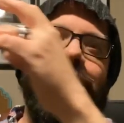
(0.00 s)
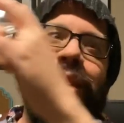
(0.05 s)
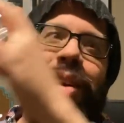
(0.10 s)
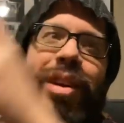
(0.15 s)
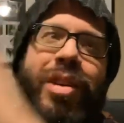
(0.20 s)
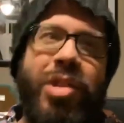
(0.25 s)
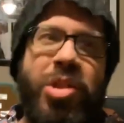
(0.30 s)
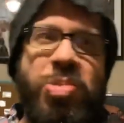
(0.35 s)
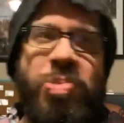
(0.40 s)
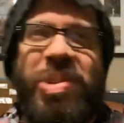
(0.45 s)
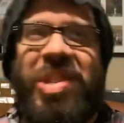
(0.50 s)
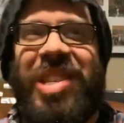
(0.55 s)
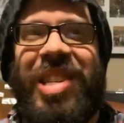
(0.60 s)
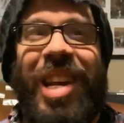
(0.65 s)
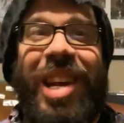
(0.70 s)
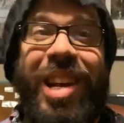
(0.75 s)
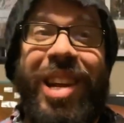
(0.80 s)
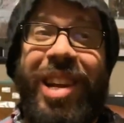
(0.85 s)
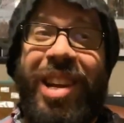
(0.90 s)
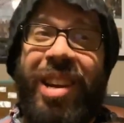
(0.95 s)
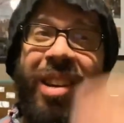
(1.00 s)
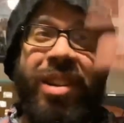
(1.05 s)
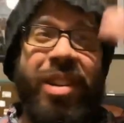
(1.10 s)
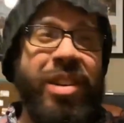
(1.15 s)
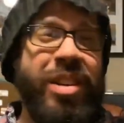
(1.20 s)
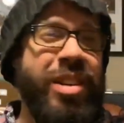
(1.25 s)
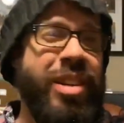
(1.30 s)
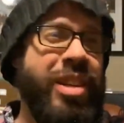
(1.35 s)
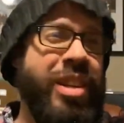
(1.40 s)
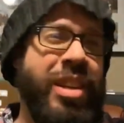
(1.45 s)
Christmas Day,
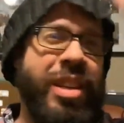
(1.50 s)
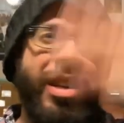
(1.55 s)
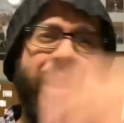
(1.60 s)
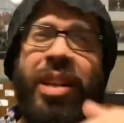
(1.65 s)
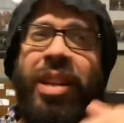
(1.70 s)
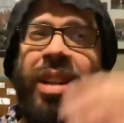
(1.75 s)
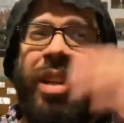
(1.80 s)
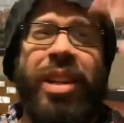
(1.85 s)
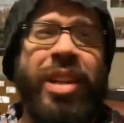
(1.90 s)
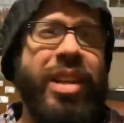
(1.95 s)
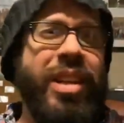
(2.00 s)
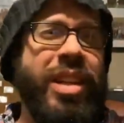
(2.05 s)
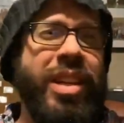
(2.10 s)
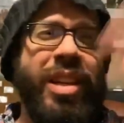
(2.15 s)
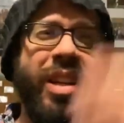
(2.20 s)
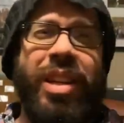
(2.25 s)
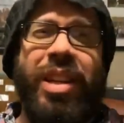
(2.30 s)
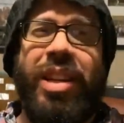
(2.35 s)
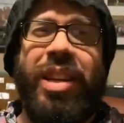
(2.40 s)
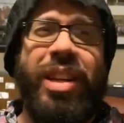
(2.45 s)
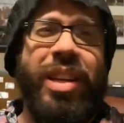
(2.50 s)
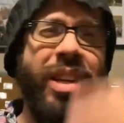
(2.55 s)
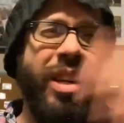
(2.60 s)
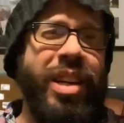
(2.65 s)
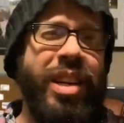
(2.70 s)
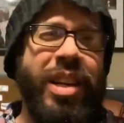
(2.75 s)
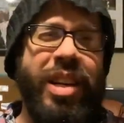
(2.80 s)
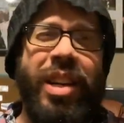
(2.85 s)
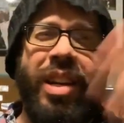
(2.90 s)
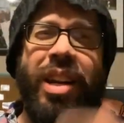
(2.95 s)

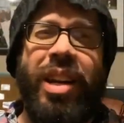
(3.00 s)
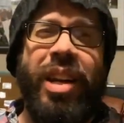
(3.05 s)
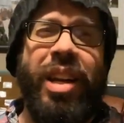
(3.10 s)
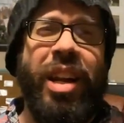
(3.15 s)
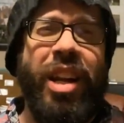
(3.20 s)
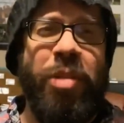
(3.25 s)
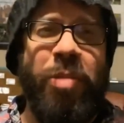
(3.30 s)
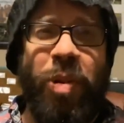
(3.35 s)
eating